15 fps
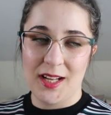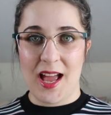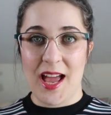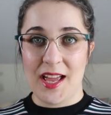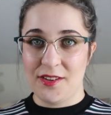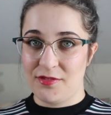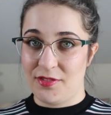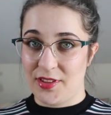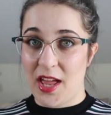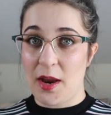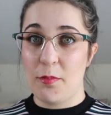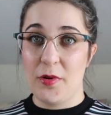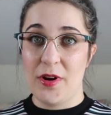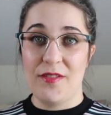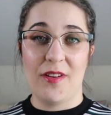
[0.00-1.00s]
And for
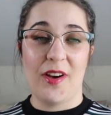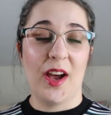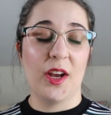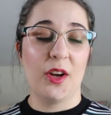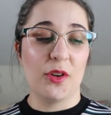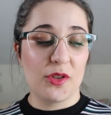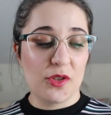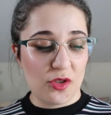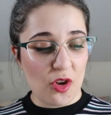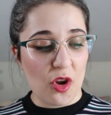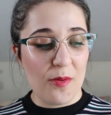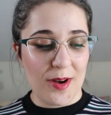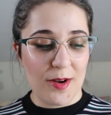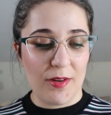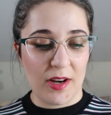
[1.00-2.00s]
that brief, I got
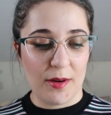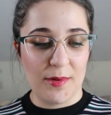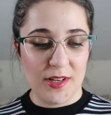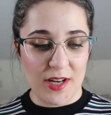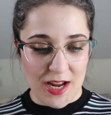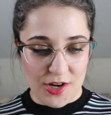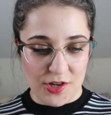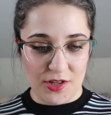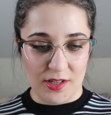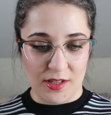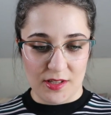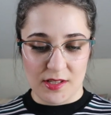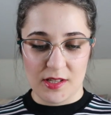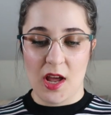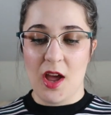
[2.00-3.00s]
so many
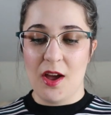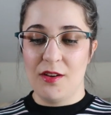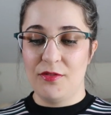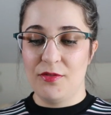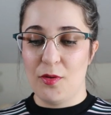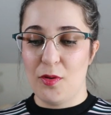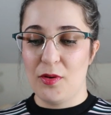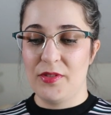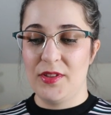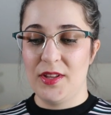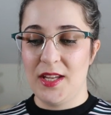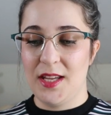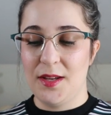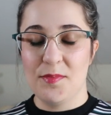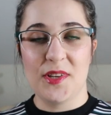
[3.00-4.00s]
recommendations for
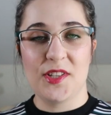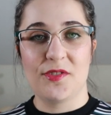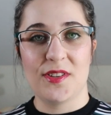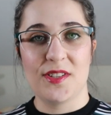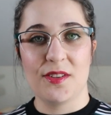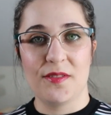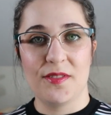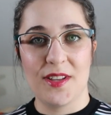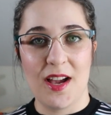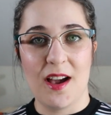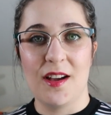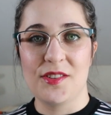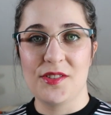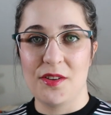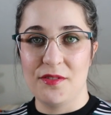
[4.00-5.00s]
the Mistress of the
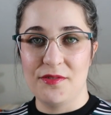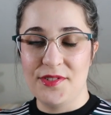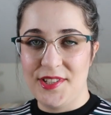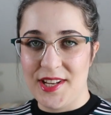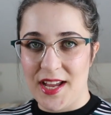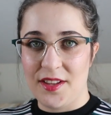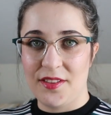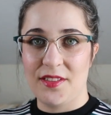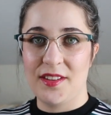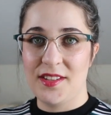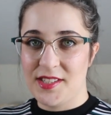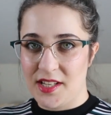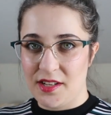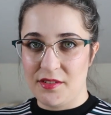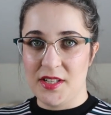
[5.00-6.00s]
Art of Death
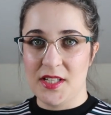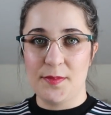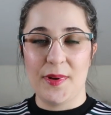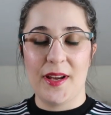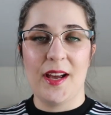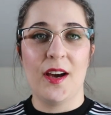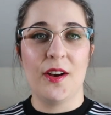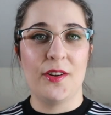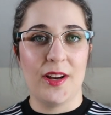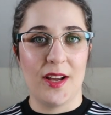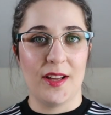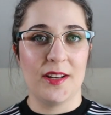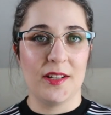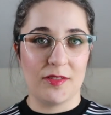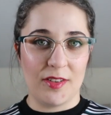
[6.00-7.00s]
series by
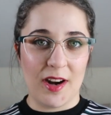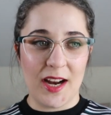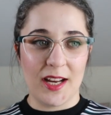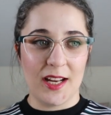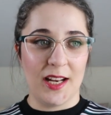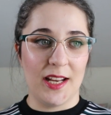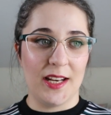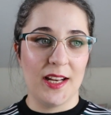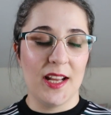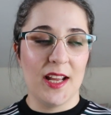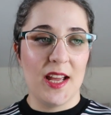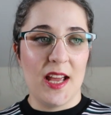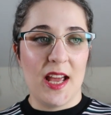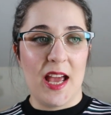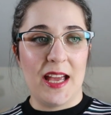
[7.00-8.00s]
Ariana Franklin.
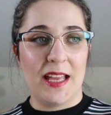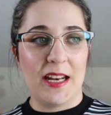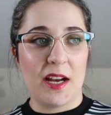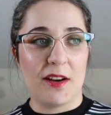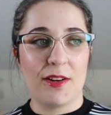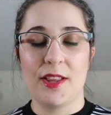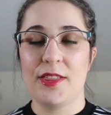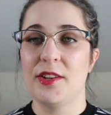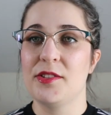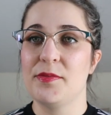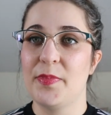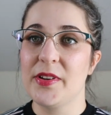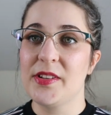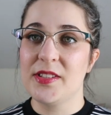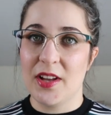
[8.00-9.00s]
And I read those
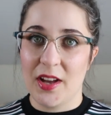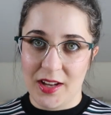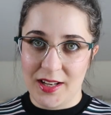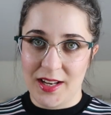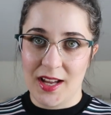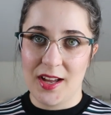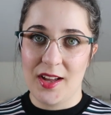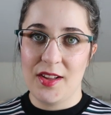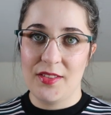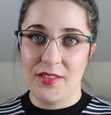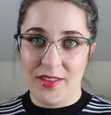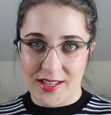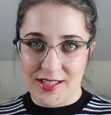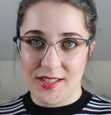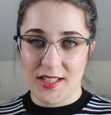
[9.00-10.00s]
books earlier
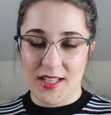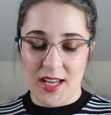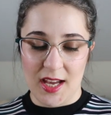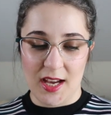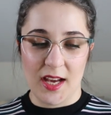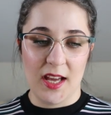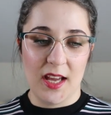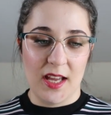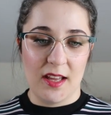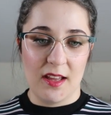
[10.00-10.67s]
this year.